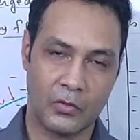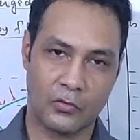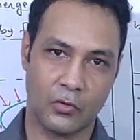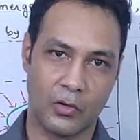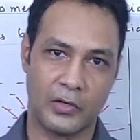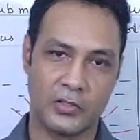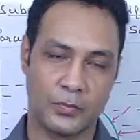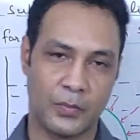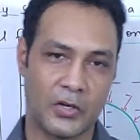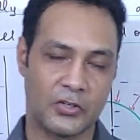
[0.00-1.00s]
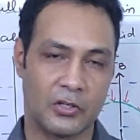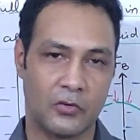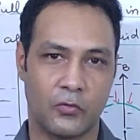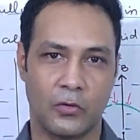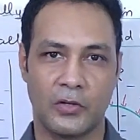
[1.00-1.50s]
solid is partially
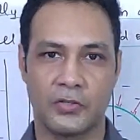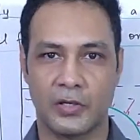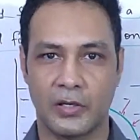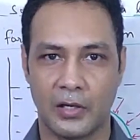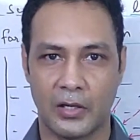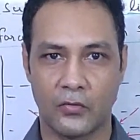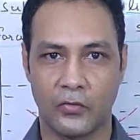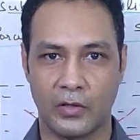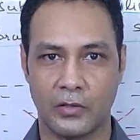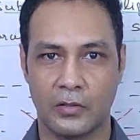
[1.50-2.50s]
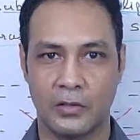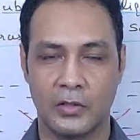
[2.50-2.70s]
or fully inside a liquid,